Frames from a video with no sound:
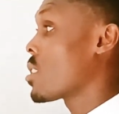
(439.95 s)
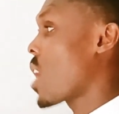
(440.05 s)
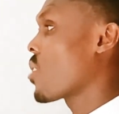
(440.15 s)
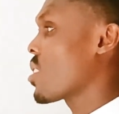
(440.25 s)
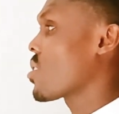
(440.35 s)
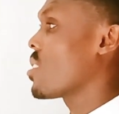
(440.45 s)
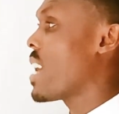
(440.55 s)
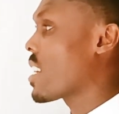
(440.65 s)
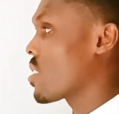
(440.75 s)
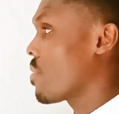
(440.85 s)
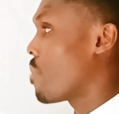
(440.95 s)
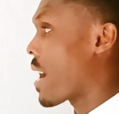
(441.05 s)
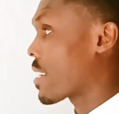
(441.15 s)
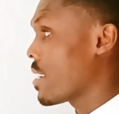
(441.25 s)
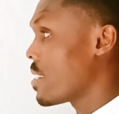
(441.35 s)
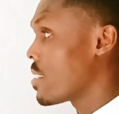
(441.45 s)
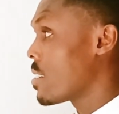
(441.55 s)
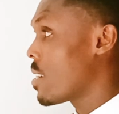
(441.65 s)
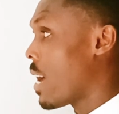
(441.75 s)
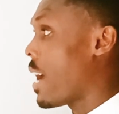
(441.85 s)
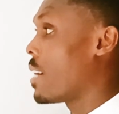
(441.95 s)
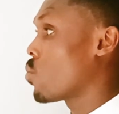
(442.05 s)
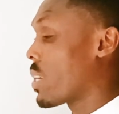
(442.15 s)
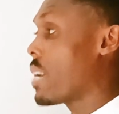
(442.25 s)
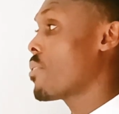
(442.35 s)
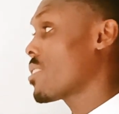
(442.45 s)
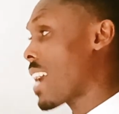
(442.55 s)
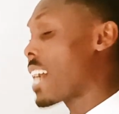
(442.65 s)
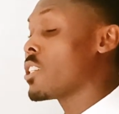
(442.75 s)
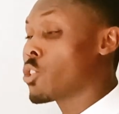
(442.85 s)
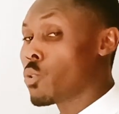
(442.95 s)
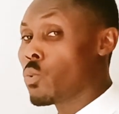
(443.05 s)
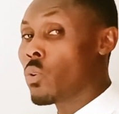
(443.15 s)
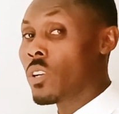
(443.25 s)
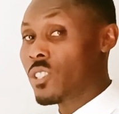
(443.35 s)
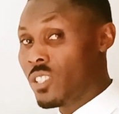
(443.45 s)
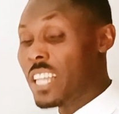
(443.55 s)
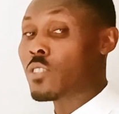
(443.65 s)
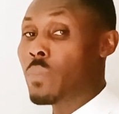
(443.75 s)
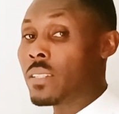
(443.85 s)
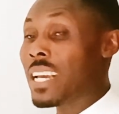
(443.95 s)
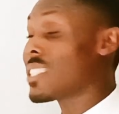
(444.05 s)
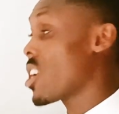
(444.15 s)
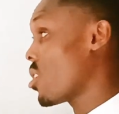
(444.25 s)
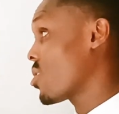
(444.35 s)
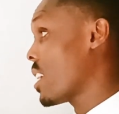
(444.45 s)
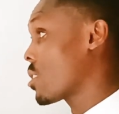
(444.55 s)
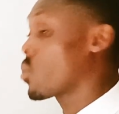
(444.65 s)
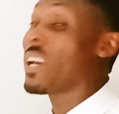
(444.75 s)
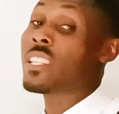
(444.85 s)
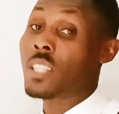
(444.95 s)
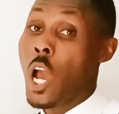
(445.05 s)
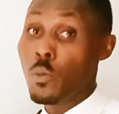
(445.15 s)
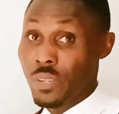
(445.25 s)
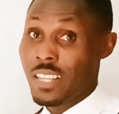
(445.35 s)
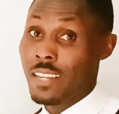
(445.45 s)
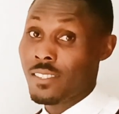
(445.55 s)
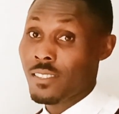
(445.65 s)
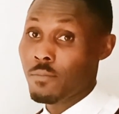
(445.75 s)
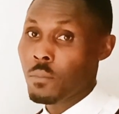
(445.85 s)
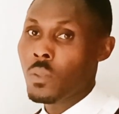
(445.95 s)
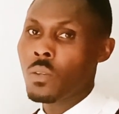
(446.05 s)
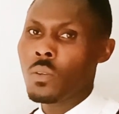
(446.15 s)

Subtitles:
Not is a negative marker, and whenever it's added to a statement, it turns it to its opposite.